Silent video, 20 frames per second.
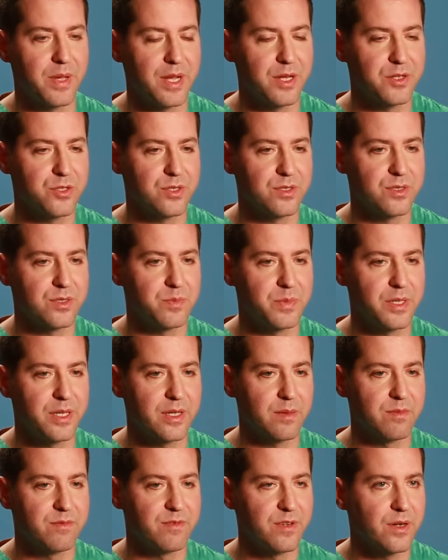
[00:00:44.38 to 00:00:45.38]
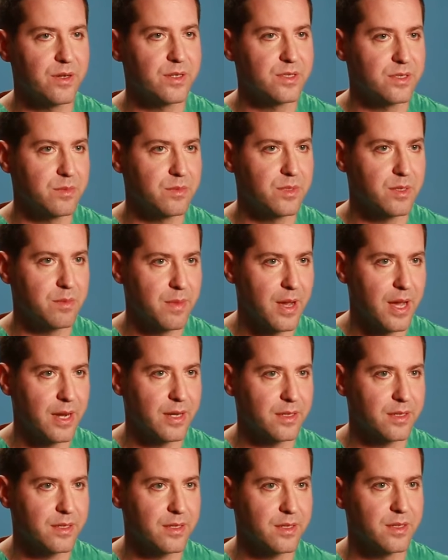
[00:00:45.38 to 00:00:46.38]
Patients become very
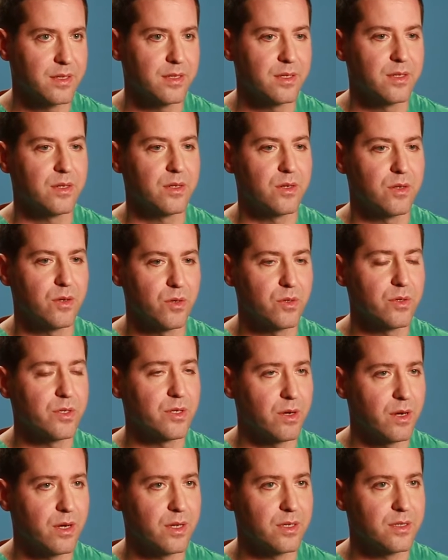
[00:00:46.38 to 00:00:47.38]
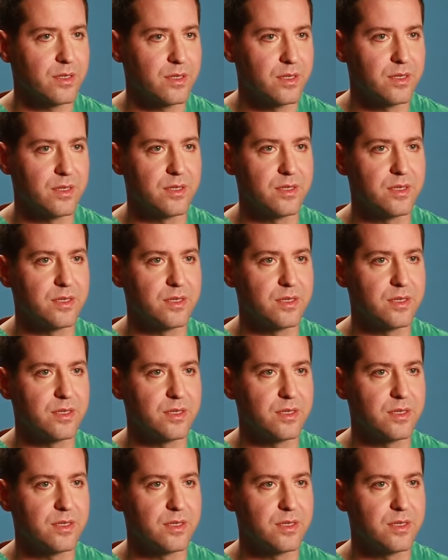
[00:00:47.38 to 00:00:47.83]
symptomatic early on in the